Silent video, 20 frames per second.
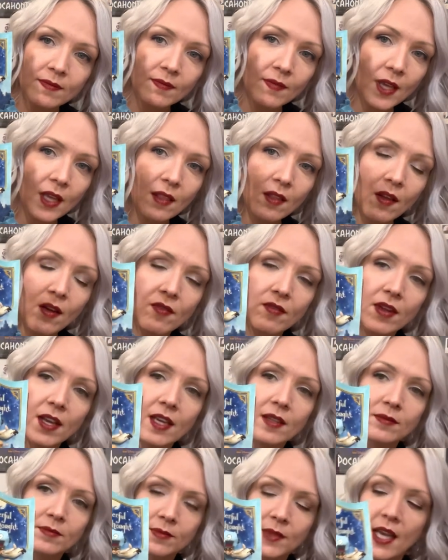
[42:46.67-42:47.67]
I love
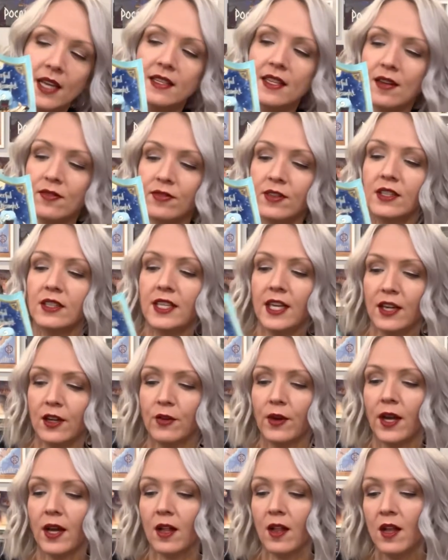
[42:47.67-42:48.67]
it. Yeah, definitely a
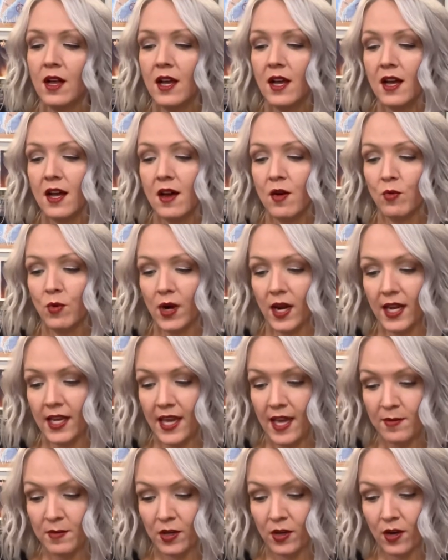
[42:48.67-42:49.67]
grail. When I
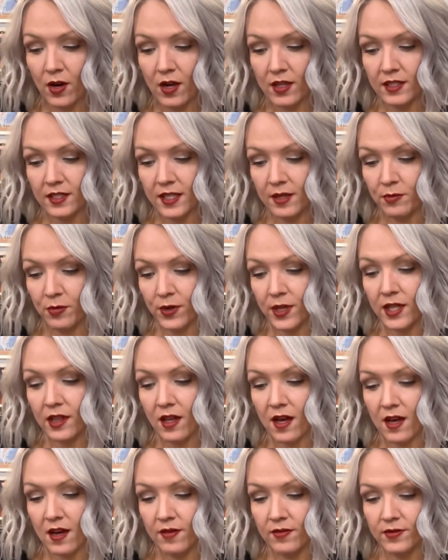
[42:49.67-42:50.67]
came across it
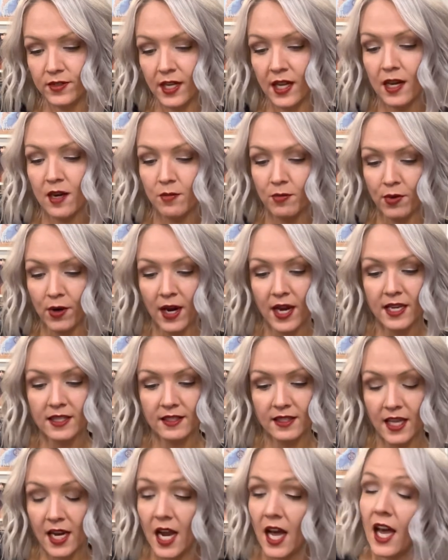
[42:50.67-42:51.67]
pre-loved in a price
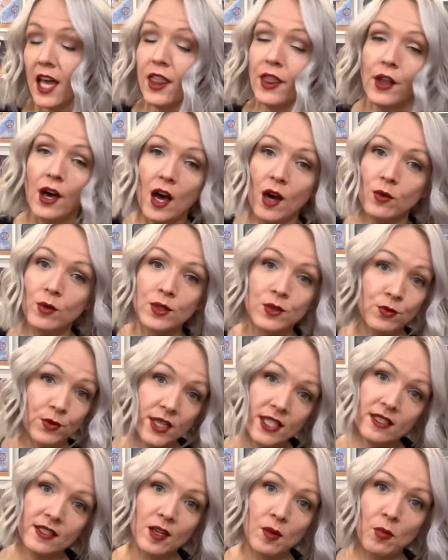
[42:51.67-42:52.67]
that I thought was
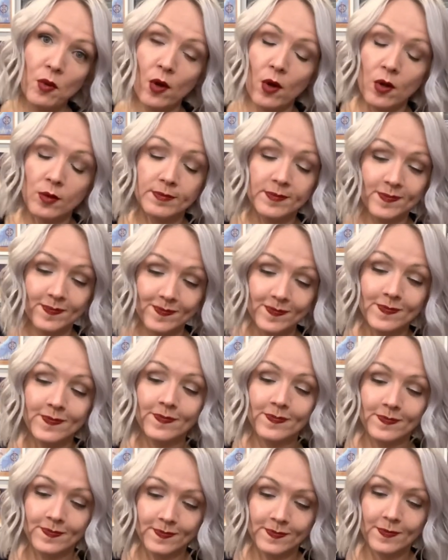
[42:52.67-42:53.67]
reasonable.
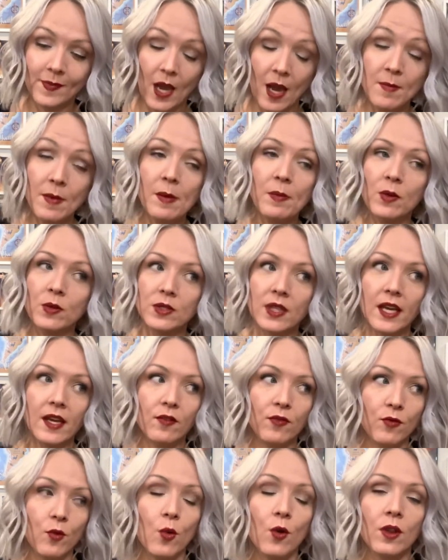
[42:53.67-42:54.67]
I remember it was like
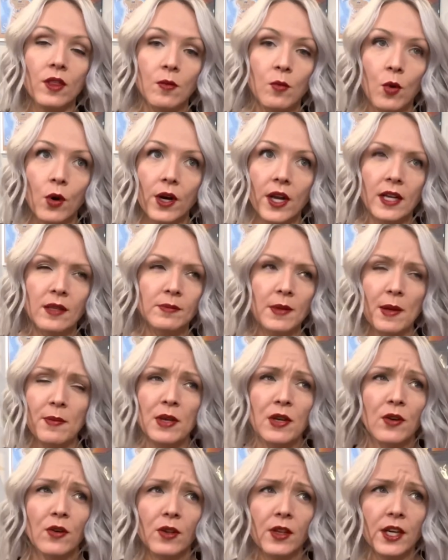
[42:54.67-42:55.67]
4 a.m,
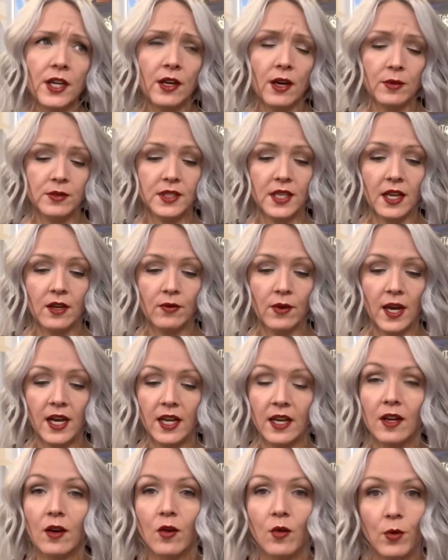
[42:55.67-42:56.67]
maybe earlier. I was getting ready
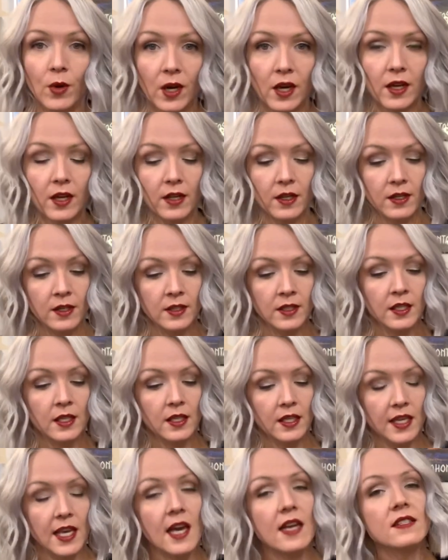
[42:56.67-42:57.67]
to go to work.
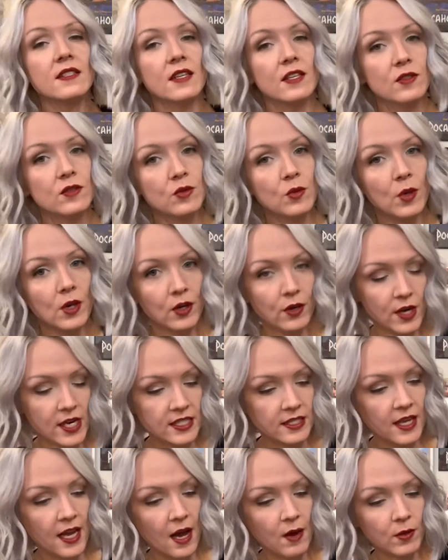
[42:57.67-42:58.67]
Yes, I used to work
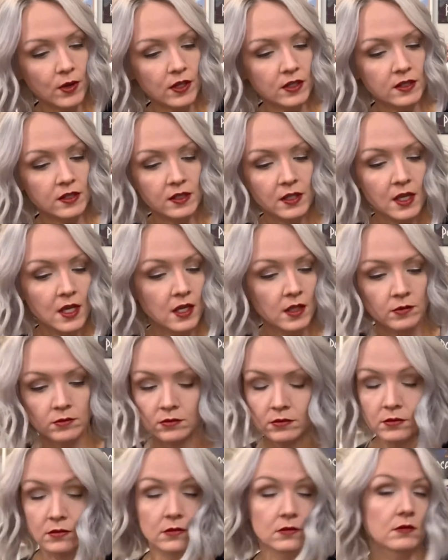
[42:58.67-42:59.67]
crazy hours.
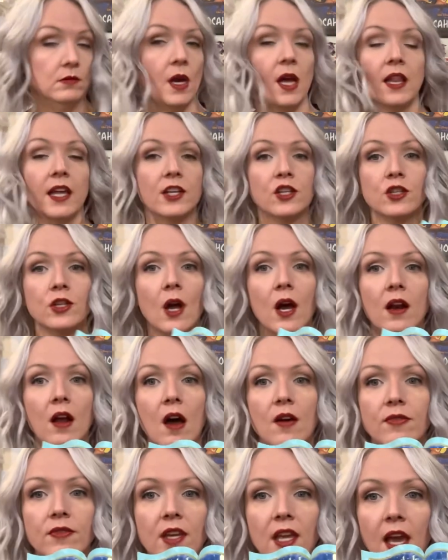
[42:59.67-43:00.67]
I like shot
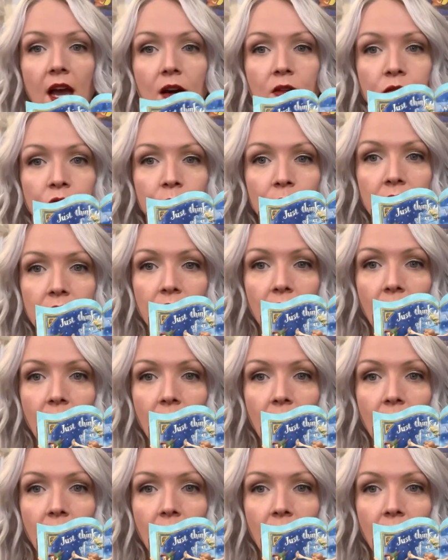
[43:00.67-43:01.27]
off the couch, went and